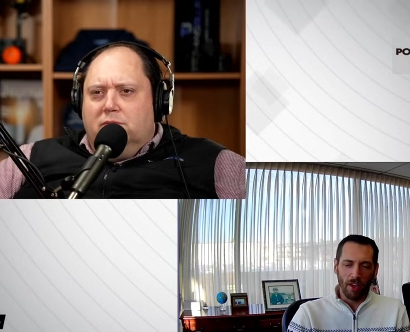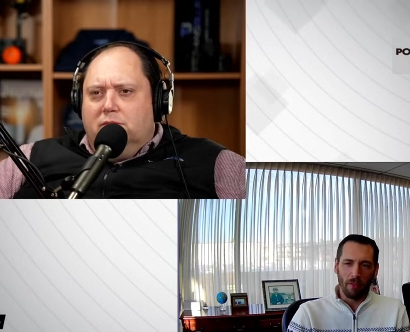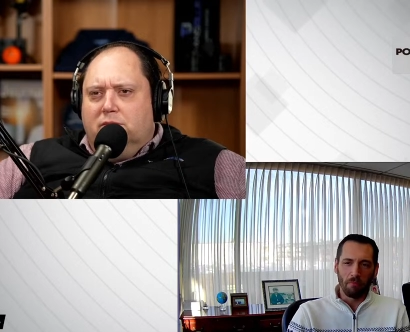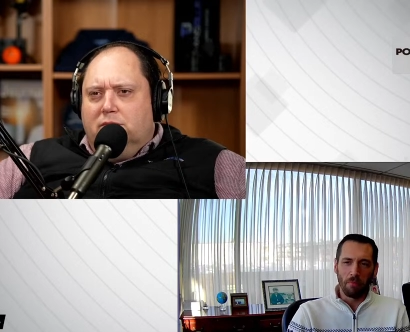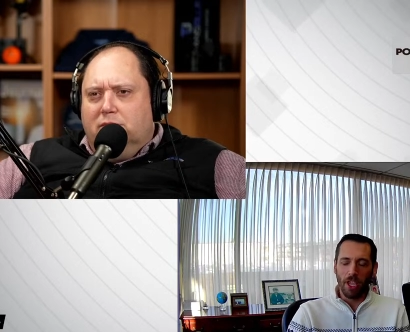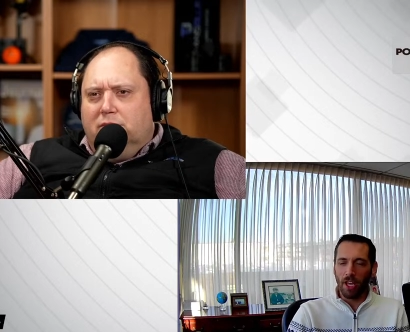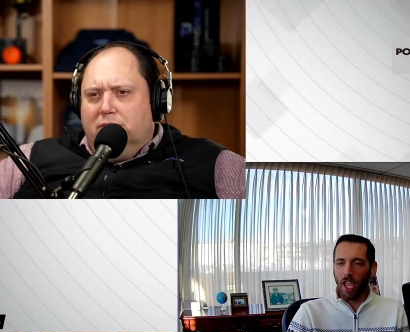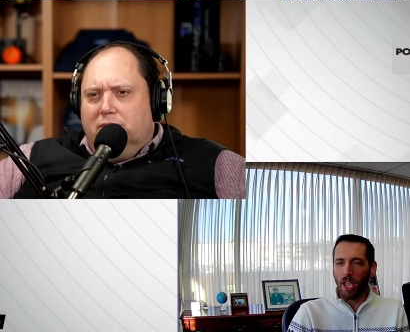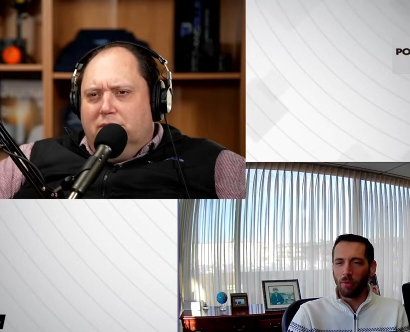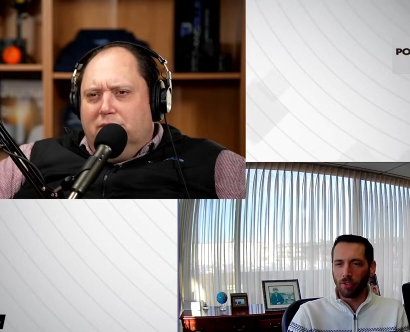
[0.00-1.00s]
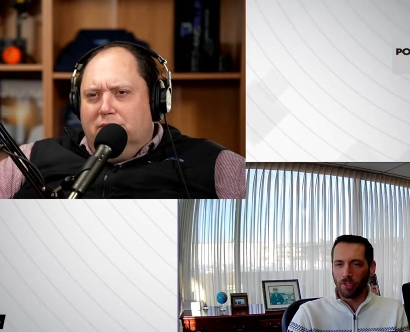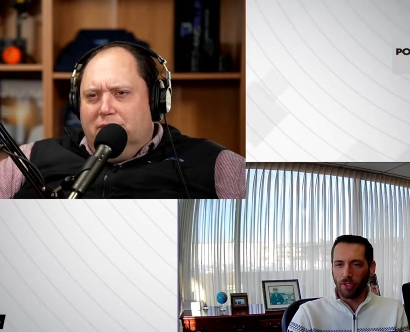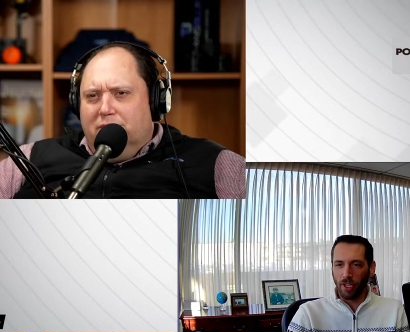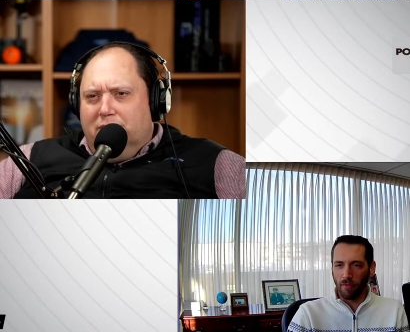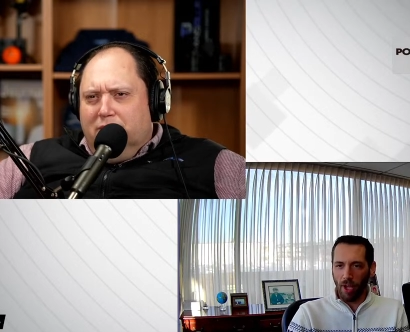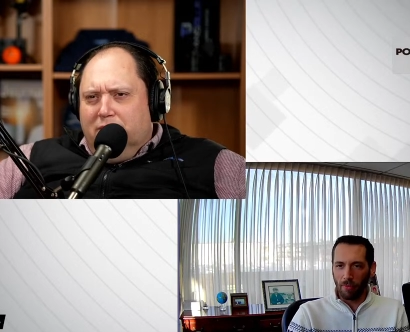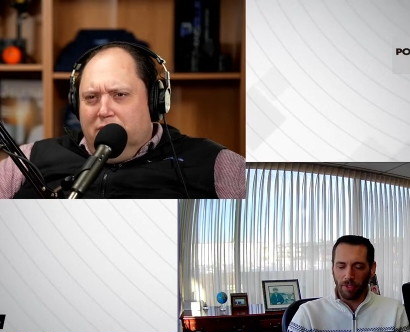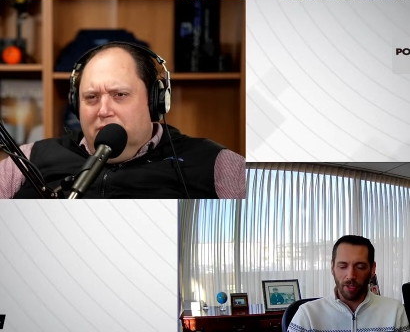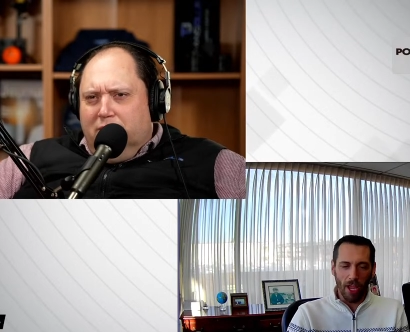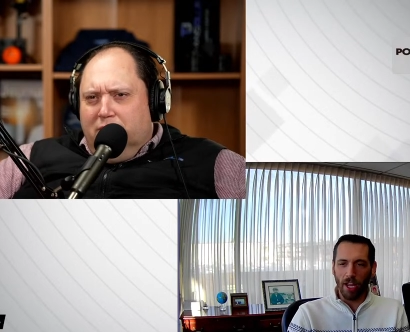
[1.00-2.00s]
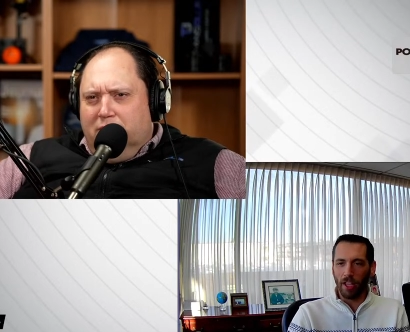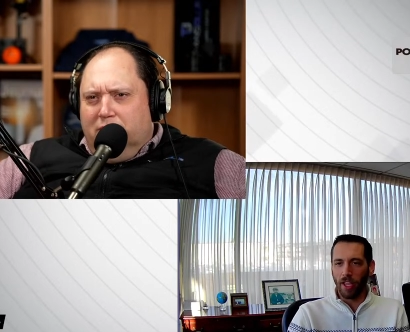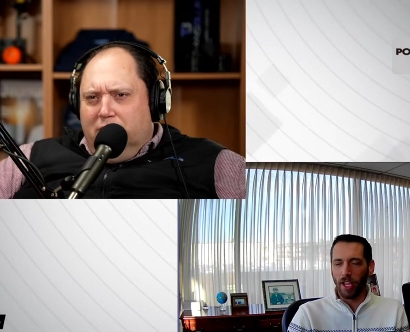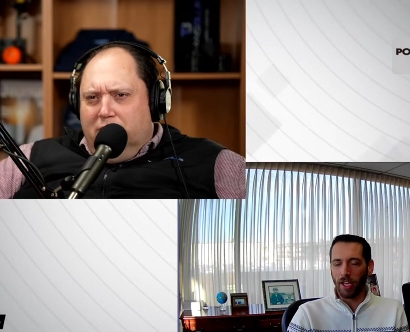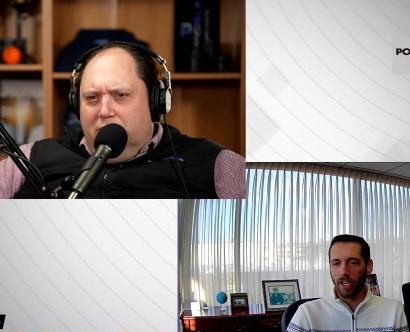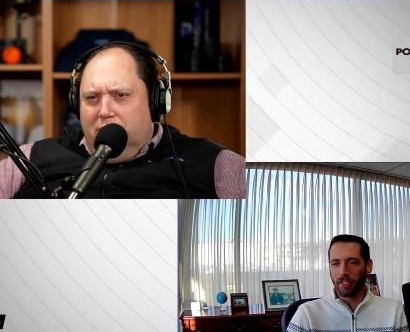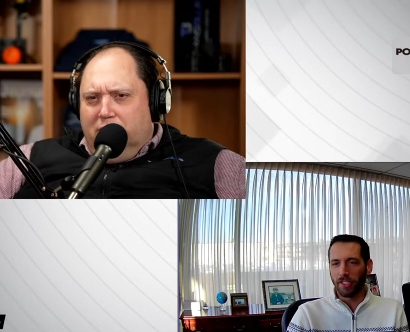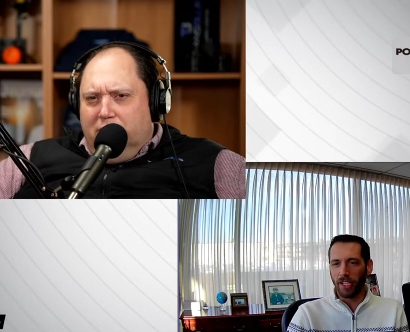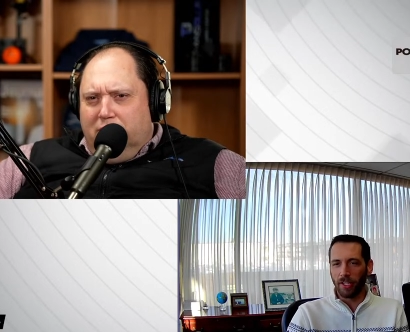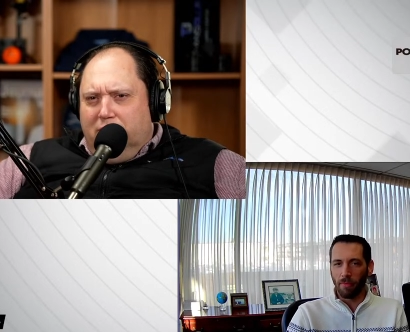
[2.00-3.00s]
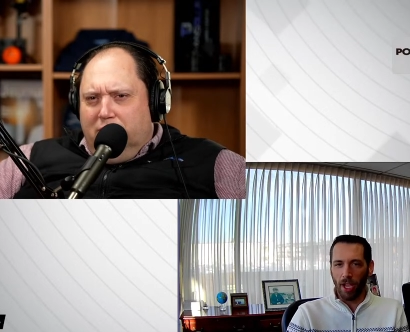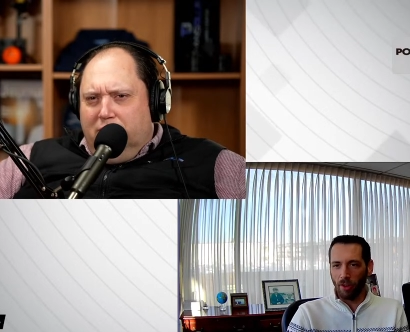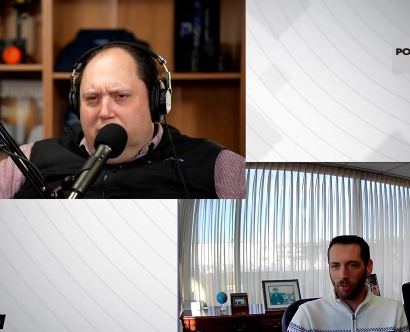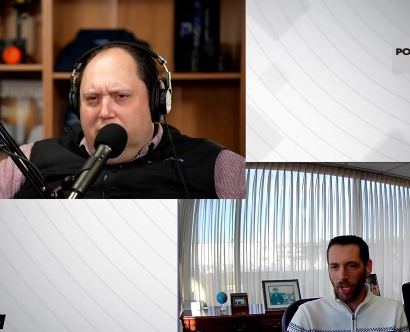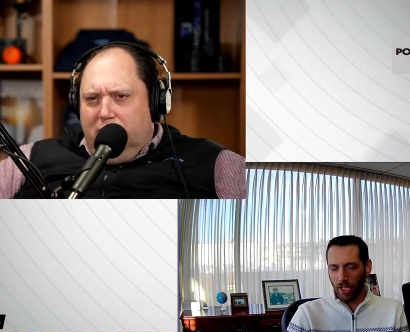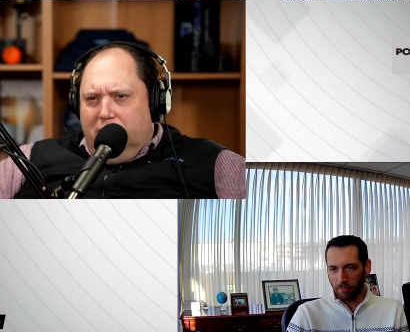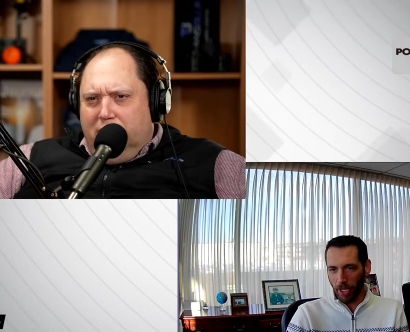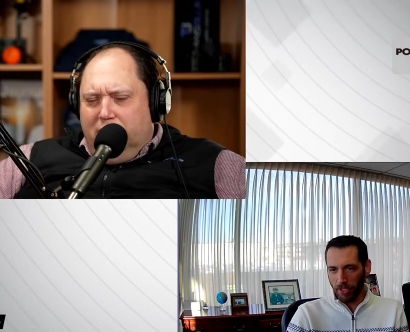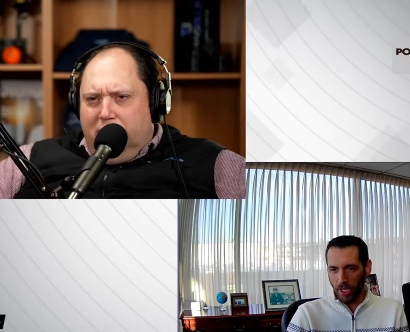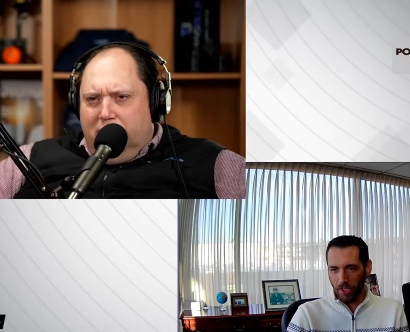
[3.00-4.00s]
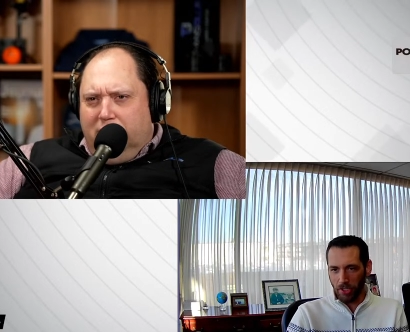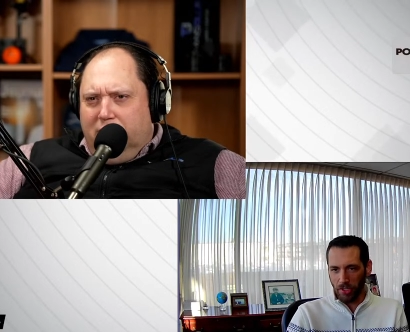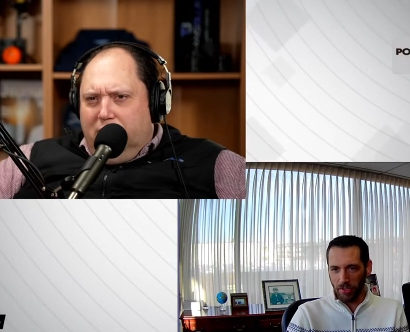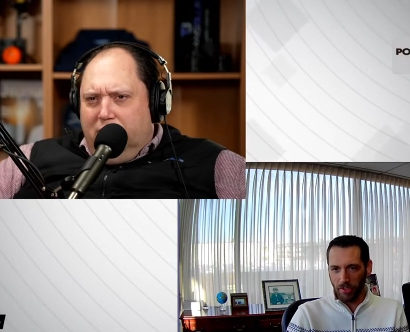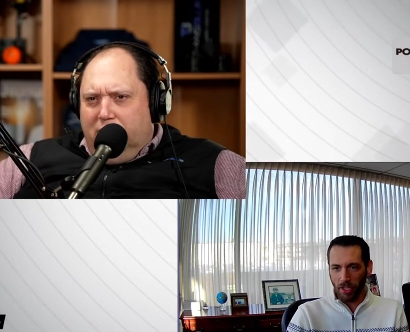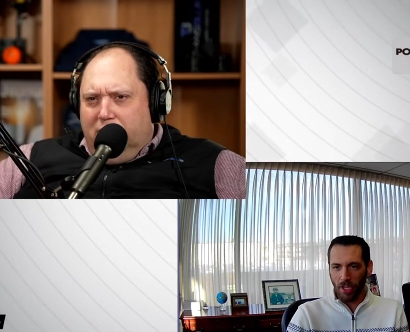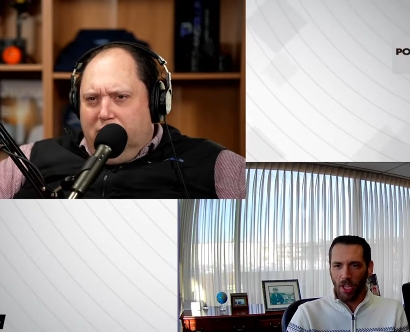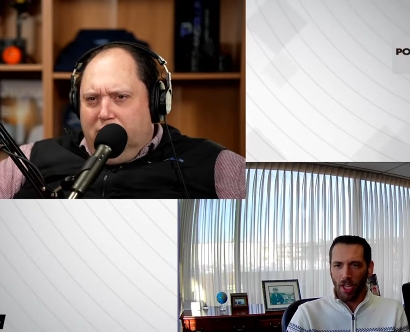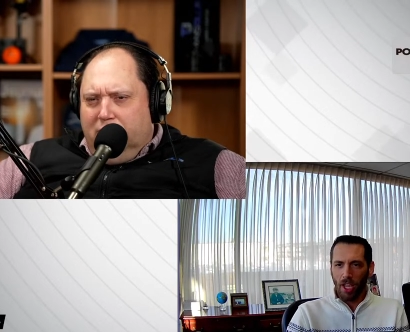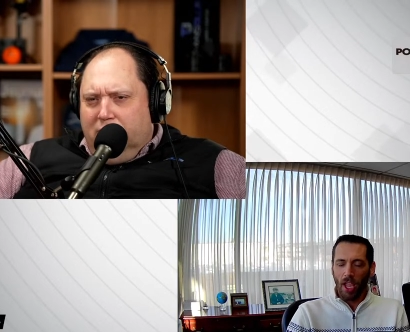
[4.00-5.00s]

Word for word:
Speaker 1: and then being able to live up to that, and then exceed my own expectations,